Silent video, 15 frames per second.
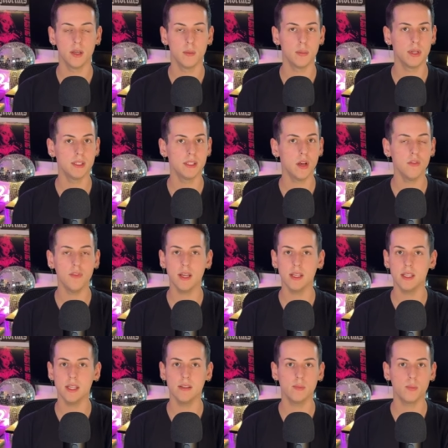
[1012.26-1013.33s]
But self
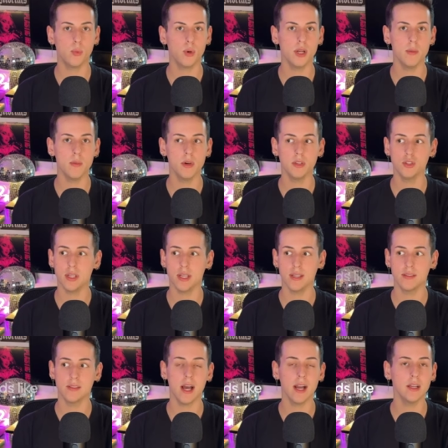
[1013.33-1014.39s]
ID is pretty much
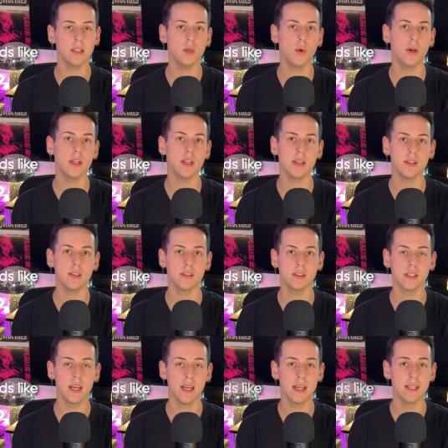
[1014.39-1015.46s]
exactly what it
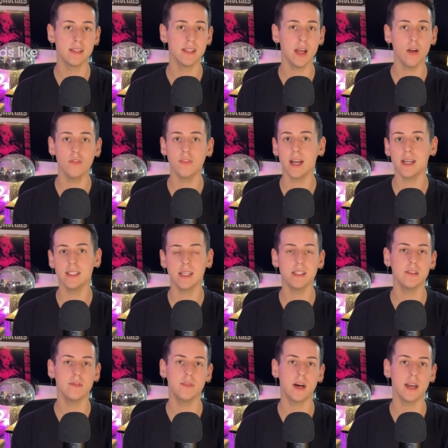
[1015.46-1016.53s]
is self
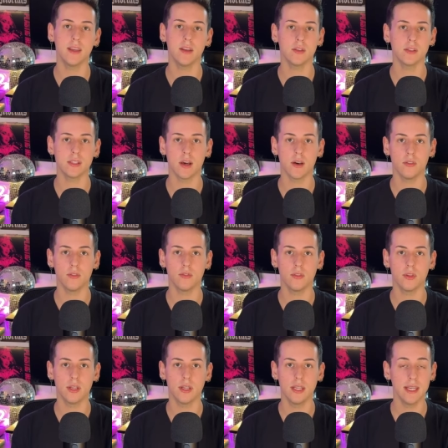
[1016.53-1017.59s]
identifying yourself.
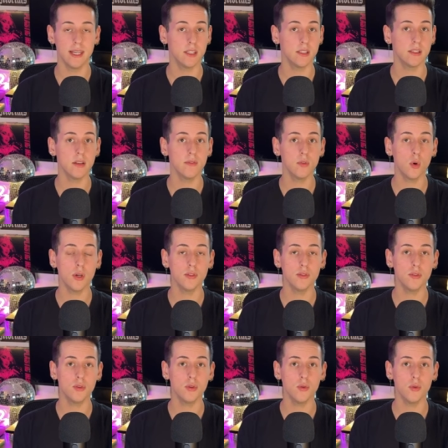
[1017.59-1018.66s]
Instead of going
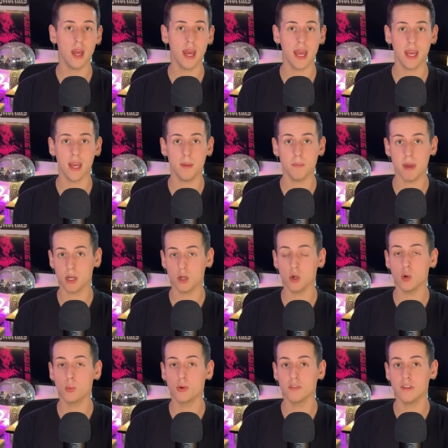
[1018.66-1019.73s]
through a
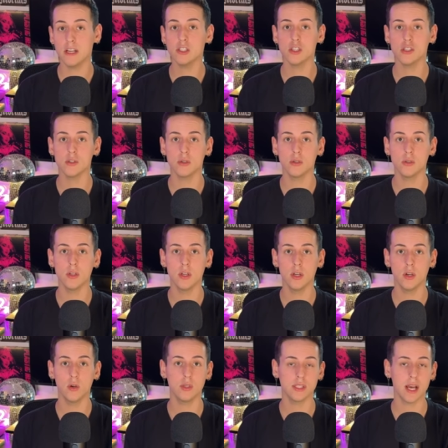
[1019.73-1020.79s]
medical professional
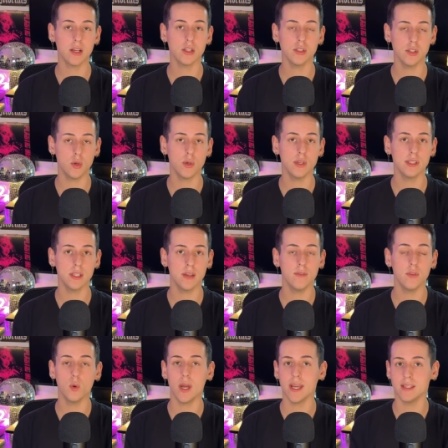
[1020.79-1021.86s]
who is actually going to give
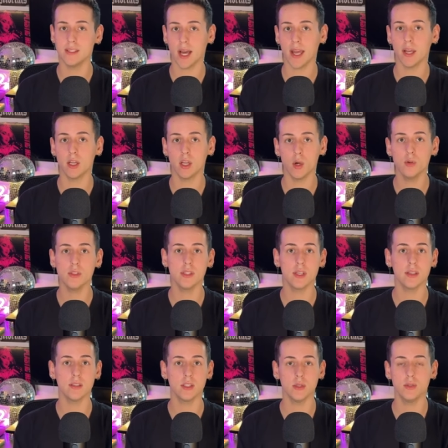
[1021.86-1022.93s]
you a
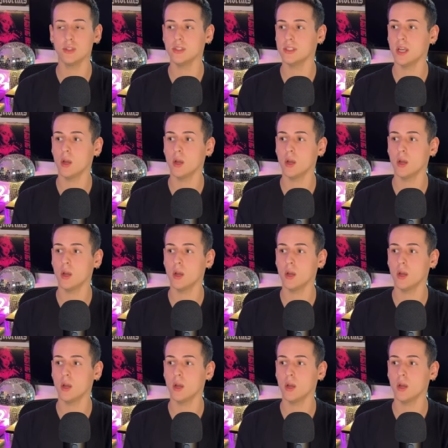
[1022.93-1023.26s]
diagnosis, you just say,